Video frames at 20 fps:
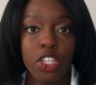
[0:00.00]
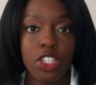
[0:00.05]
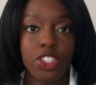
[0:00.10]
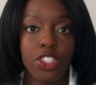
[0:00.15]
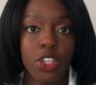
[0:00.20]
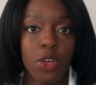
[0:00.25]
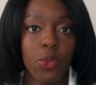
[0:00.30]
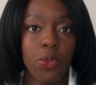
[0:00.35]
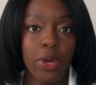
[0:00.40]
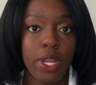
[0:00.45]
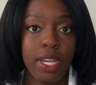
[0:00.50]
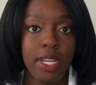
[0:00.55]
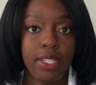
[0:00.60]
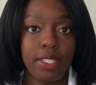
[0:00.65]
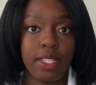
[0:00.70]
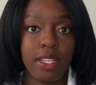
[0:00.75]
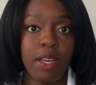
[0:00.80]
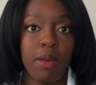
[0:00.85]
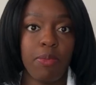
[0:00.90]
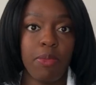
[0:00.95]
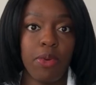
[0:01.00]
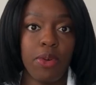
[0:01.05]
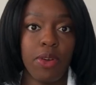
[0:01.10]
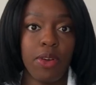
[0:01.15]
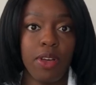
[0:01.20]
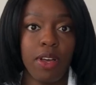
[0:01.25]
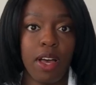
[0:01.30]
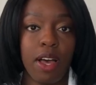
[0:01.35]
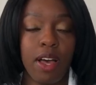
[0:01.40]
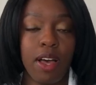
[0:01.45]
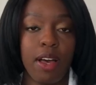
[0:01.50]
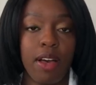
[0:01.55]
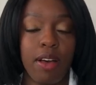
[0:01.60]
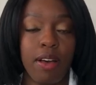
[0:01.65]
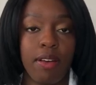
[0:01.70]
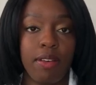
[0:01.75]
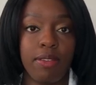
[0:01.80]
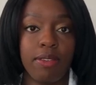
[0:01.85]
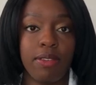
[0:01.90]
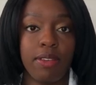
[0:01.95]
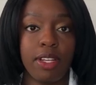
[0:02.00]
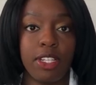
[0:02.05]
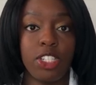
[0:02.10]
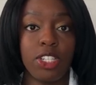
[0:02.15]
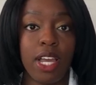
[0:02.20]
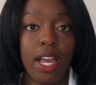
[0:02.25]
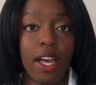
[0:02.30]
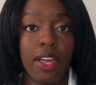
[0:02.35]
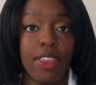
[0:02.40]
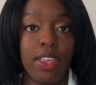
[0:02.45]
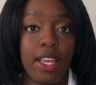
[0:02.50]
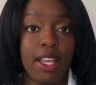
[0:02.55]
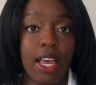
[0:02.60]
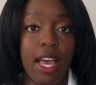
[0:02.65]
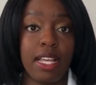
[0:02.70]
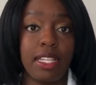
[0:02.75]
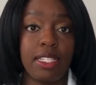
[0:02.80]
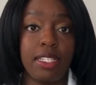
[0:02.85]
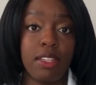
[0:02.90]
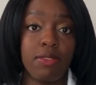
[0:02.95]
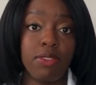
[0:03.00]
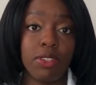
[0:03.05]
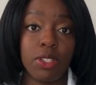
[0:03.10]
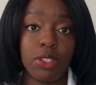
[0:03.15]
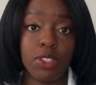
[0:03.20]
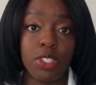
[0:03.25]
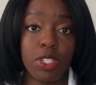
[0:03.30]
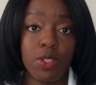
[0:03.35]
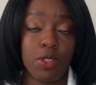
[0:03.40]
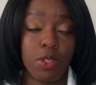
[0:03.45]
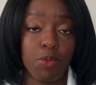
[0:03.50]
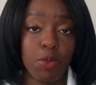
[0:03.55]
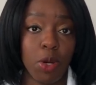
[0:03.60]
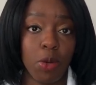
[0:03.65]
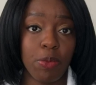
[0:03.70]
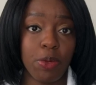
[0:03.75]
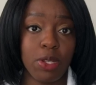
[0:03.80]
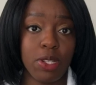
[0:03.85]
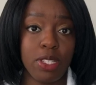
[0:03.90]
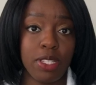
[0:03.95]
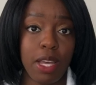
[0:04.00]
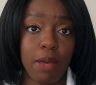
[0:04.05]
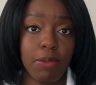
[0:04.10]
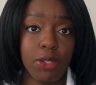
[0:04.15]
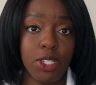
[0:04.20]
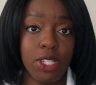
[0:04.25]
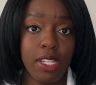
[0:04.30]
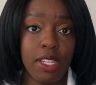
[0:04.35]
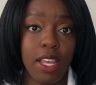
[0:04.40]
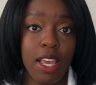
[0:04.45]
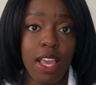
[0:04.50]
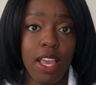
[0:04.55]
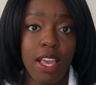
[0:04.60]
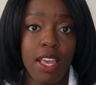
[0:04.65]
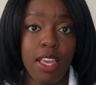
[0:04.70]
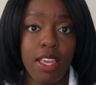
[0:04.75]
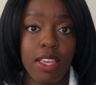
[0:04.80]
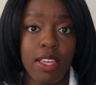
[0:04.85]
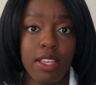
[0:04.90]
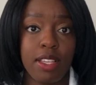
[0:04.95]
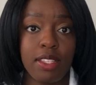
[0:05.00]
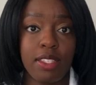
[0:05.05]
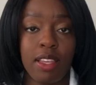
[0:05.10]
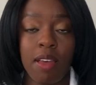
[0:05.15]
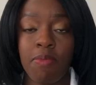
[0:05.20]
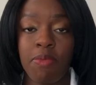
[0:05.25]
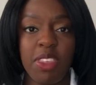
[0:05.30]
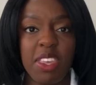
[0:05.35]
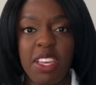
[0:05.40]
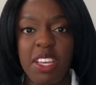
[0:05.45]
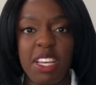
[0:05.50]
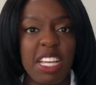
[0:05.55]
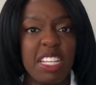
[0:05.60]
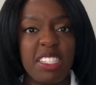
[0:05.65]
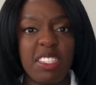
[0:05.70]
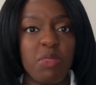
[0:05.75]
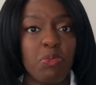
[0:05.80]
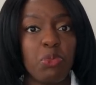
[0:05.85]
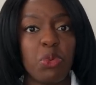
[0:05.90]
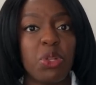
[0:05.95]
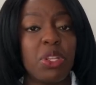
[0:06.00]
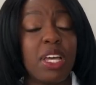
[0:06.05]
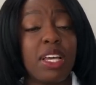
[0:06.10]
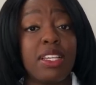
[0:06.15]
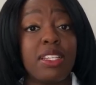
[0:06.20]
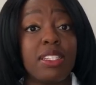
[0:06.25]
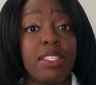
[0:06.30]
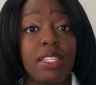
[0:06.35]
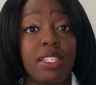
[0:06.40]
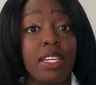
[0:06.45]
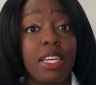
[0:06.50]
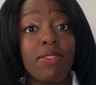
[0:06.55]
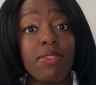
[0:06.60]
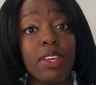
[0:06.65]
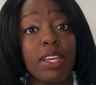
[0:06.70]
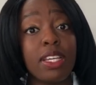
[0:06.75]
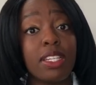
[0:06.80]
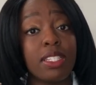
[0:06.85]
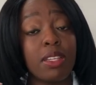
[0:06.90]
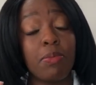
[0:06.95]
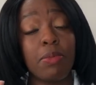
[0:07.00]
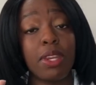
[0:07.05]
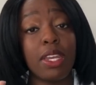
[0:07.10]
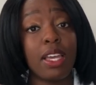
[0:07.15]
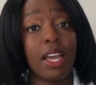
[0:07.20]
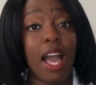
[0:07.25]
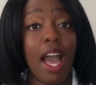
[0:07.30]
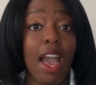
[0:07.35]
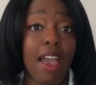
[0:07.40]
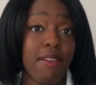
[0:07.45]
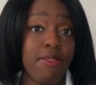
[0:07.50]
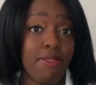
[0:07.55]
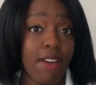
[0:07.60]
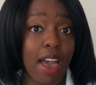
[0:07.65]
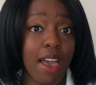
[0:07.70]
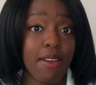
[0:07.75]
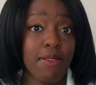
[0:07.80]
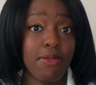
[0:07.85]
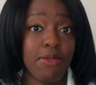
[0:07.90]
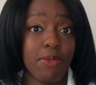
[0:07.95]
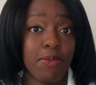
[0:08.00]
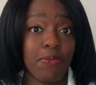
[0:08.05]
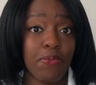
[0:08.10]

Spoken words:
So one example of a child that has difficulty with proprioception is something as simple as giving somebody a high five.